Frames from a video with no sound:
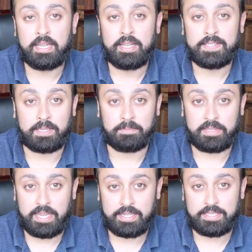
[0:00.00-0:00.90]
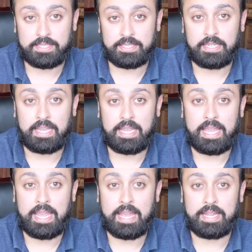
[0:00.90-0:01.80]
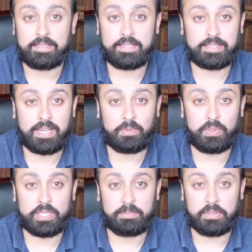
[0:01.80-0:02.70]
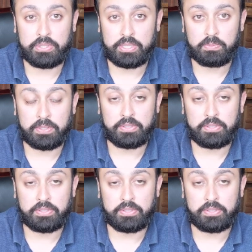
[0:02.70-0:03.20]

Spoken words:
some text, and decide which music you want to